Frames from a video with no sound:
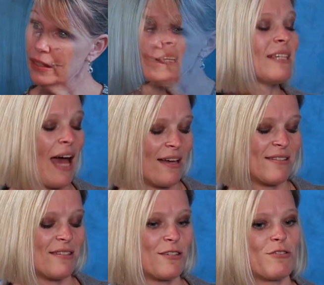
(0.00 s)

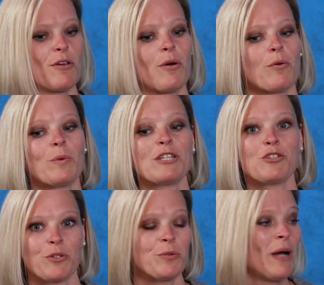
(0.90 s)
Yes, so we
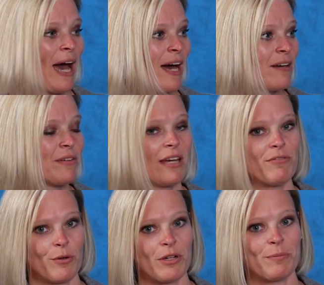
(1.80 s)
do have a
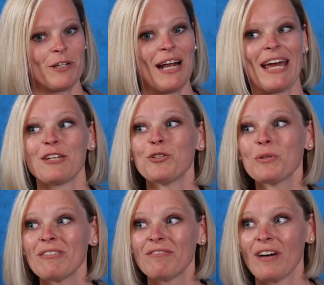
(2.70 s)
phone number, and you
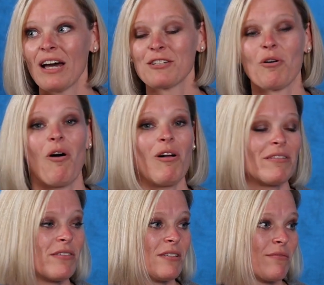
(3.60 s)
can find all
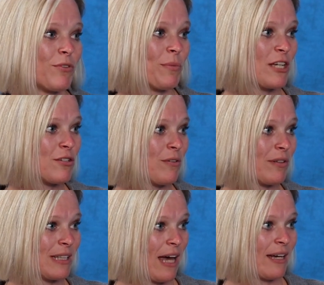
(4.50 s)
of this information
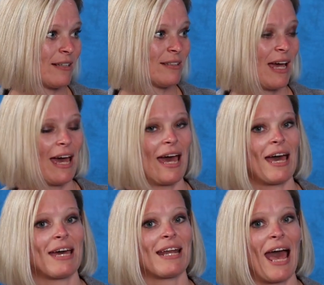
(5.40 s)
online
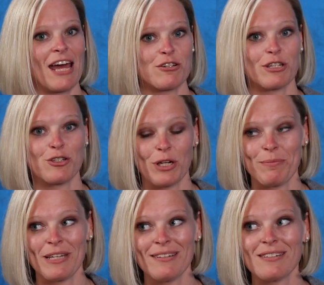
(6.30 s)
at
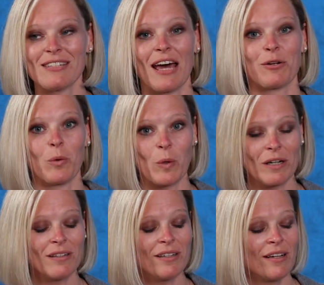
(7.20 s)

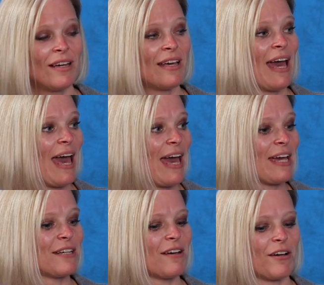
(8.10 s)
ashleytreatment.org,
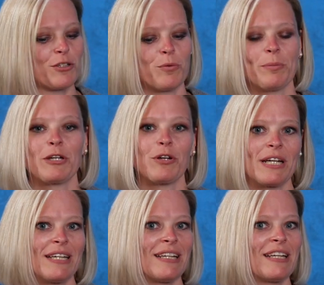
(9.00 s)
and you will be
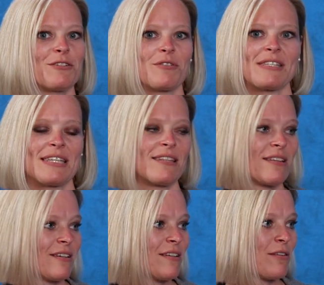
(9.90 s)
greeted and you'll see
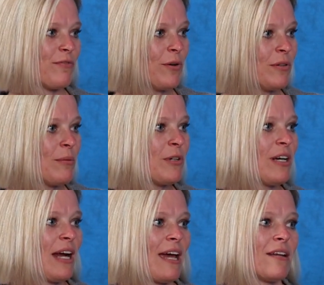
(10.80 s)
the phone
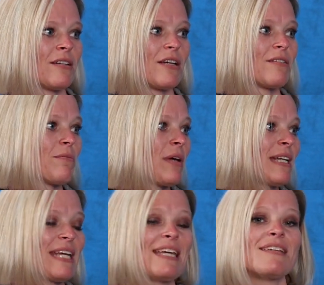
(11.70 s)
number and
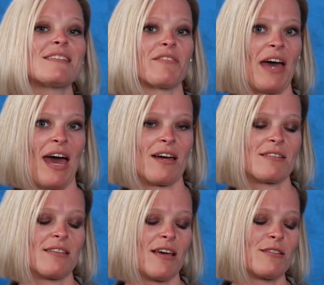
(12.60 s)
an ease of
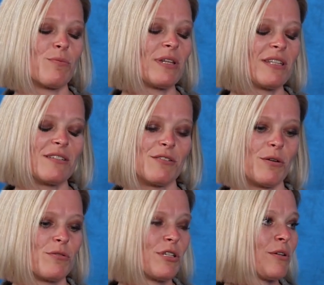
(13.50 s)
access. One thing to
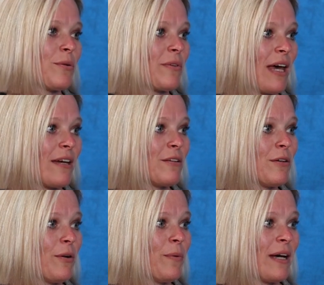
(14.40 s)
know too, that you
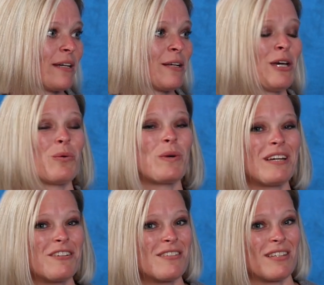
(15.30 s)
know what, we
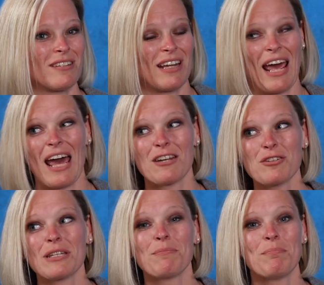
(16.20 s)
understand that
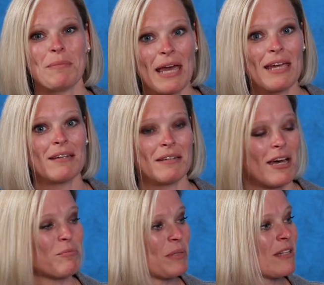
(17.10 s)
Ashley may
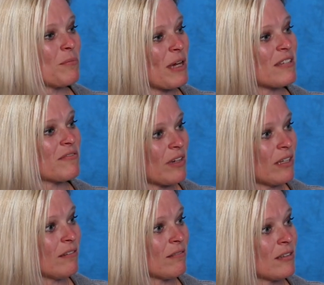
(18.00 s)
not be the best
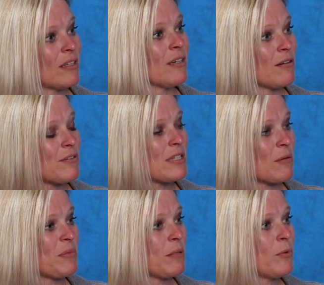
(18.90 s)
fit for
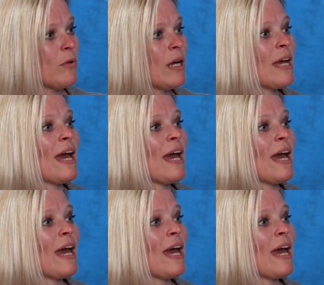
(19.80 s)
some people,